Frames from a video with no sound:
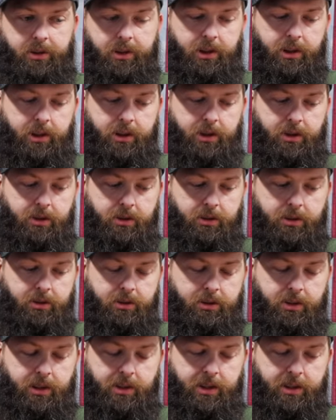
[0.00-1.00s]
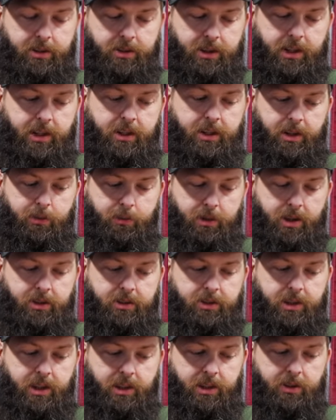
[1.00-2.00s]
Uh, I think they sent out an email
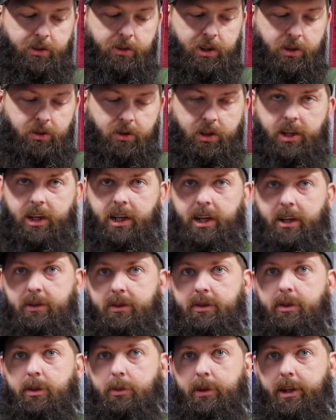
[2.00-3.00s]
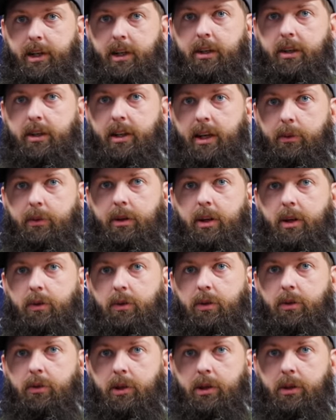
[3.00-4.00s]
saying that we had run out, so apparently they went
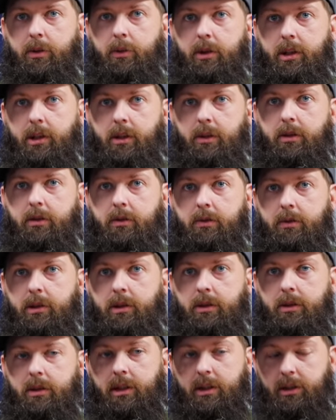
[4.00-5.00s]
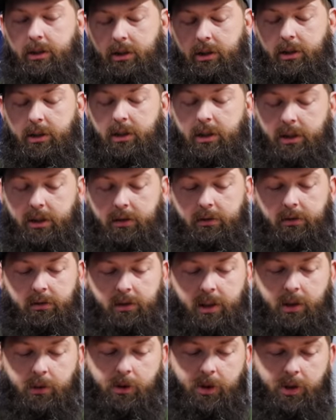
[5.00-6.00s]
over really well. Which it's good that
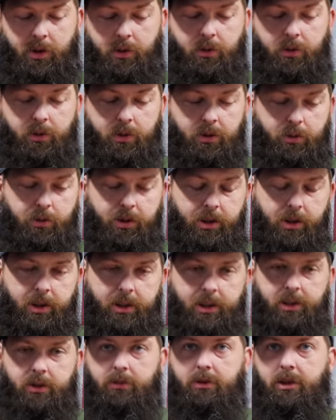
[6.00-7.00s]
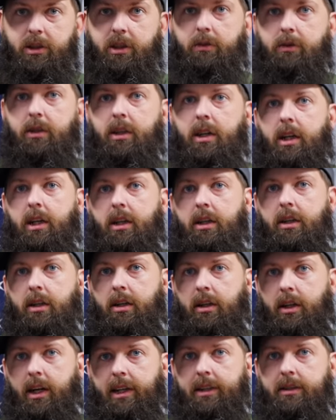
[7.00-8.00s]
they went over really well. I just yeah. wish it could
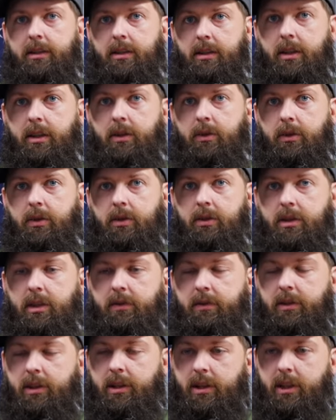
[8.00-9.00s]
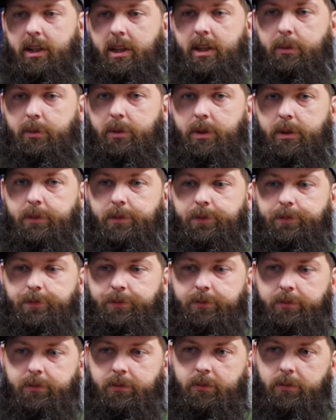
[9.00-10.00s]
have lasted longer and stuff like that. But
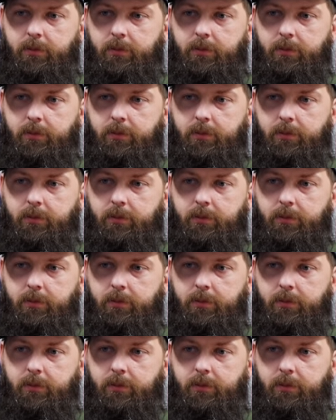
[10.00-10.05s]
mm-hmm.